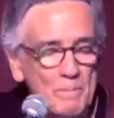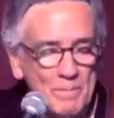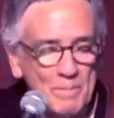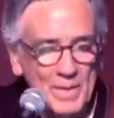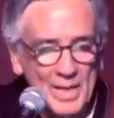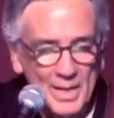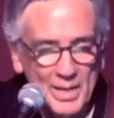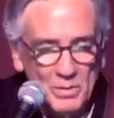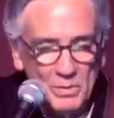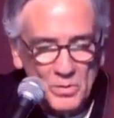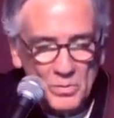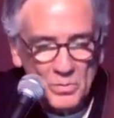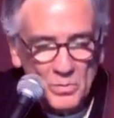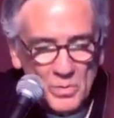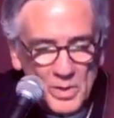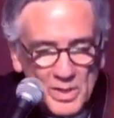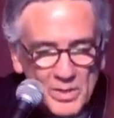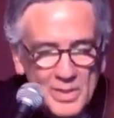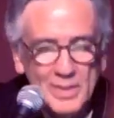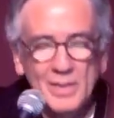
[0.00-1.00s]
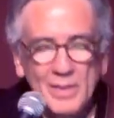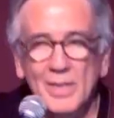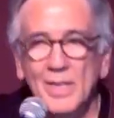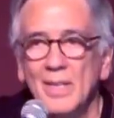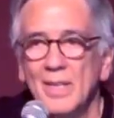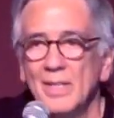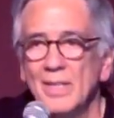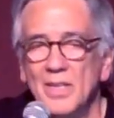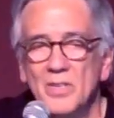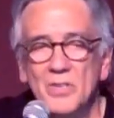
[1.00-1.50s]
that he was risen,
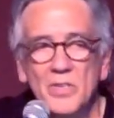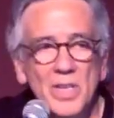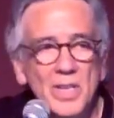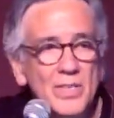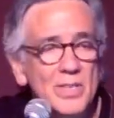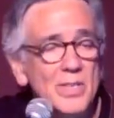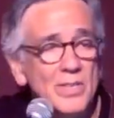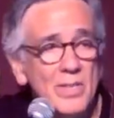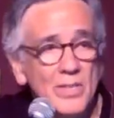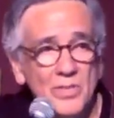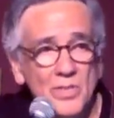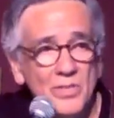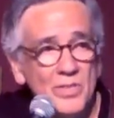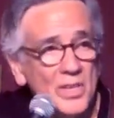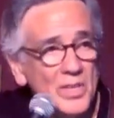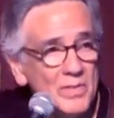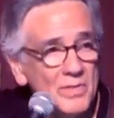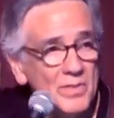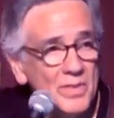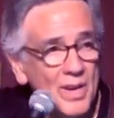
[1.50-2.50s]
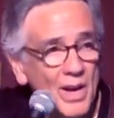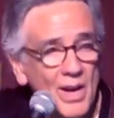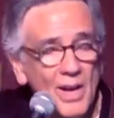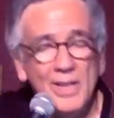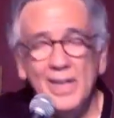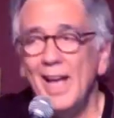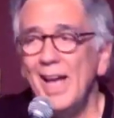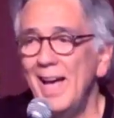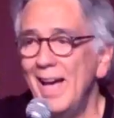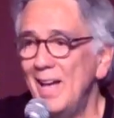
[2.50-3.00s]
that Jesus, as the Son of God,
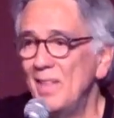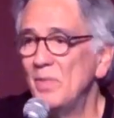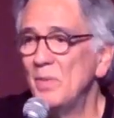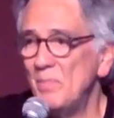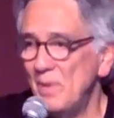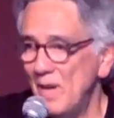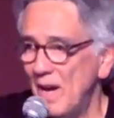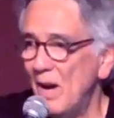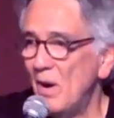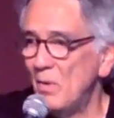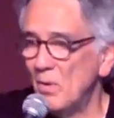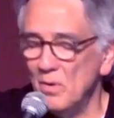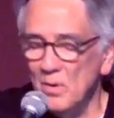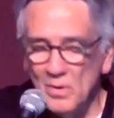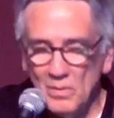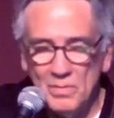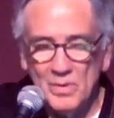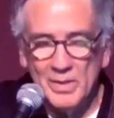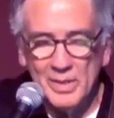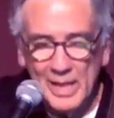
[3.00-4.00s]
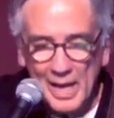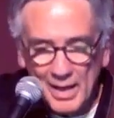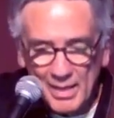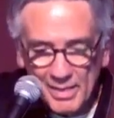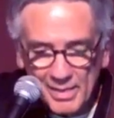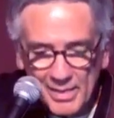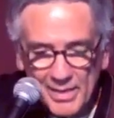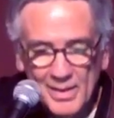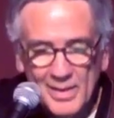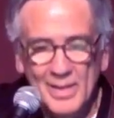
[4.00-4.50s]
had the power over
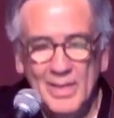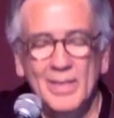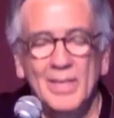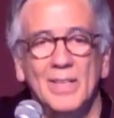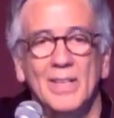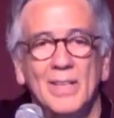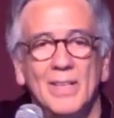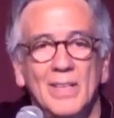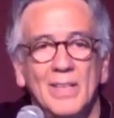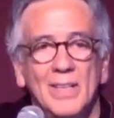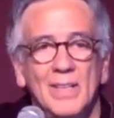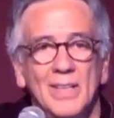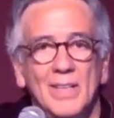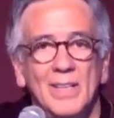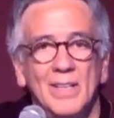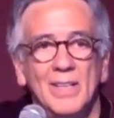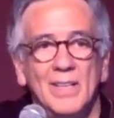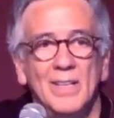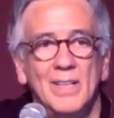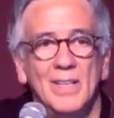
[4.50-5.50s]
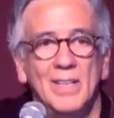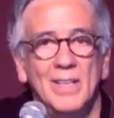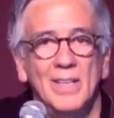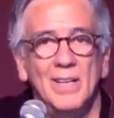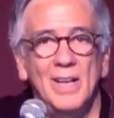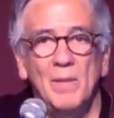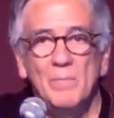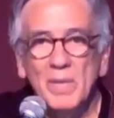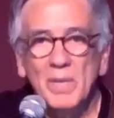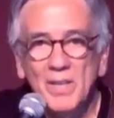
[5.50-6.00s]
death.
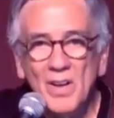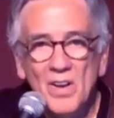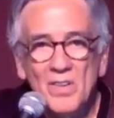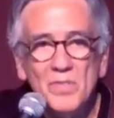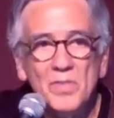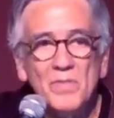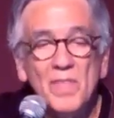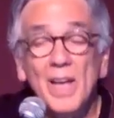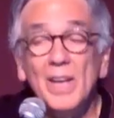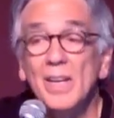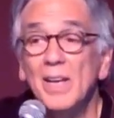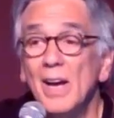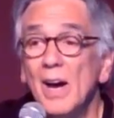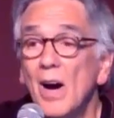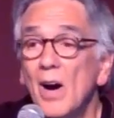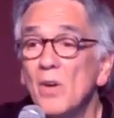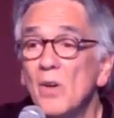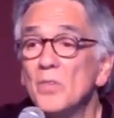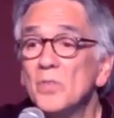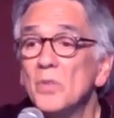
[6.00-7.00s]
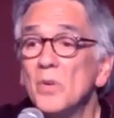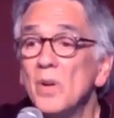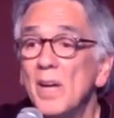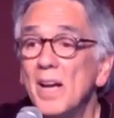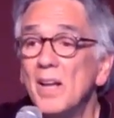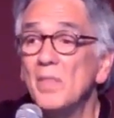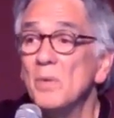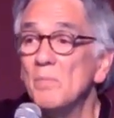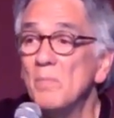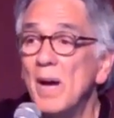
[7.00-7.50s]
And because of that, he also
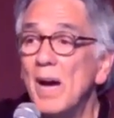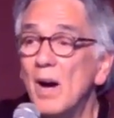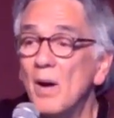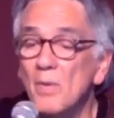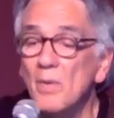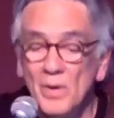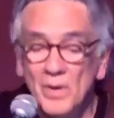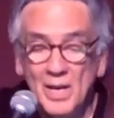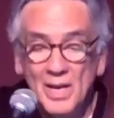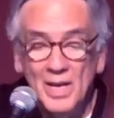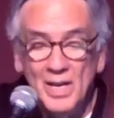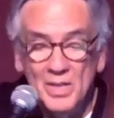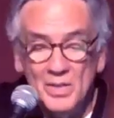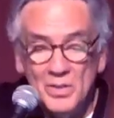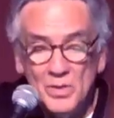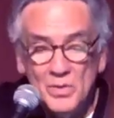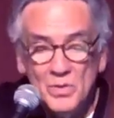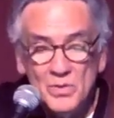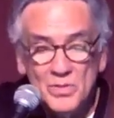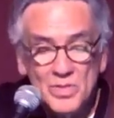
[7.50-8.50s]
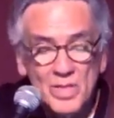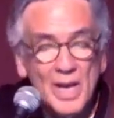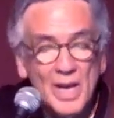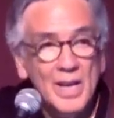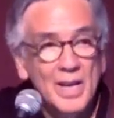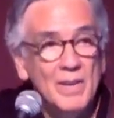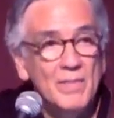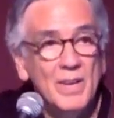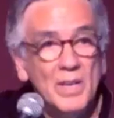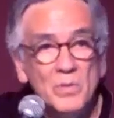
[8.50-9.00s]
had the power to
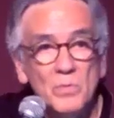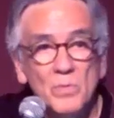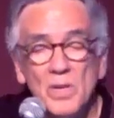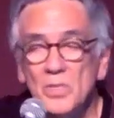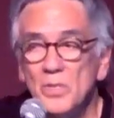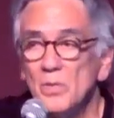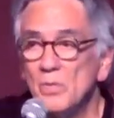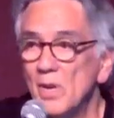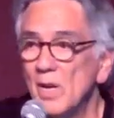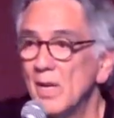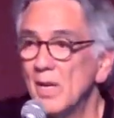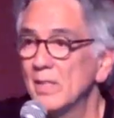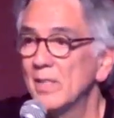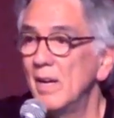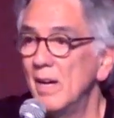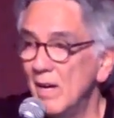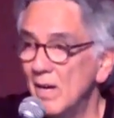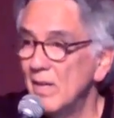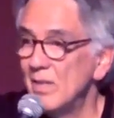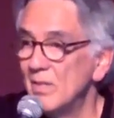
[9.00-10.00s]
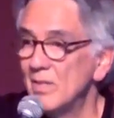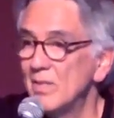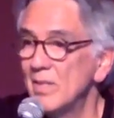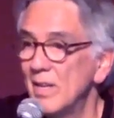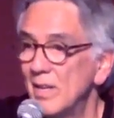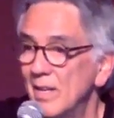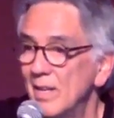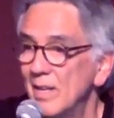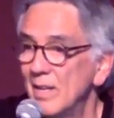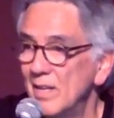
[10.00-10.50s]
save and resurrect us
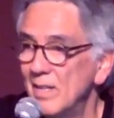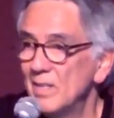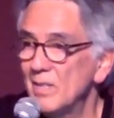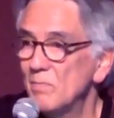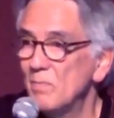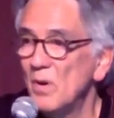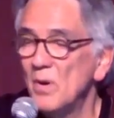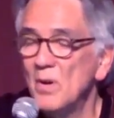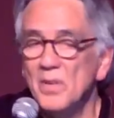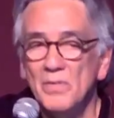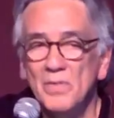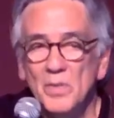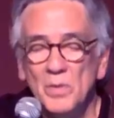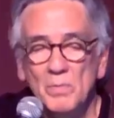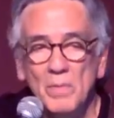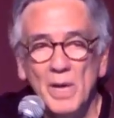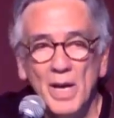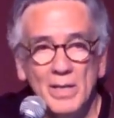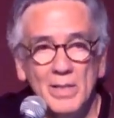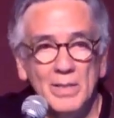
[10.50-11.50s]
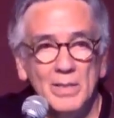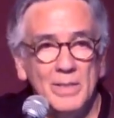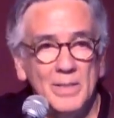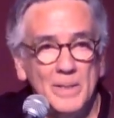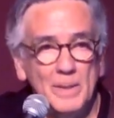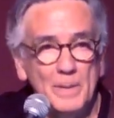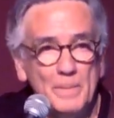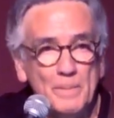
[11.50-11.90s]
as part of humanity.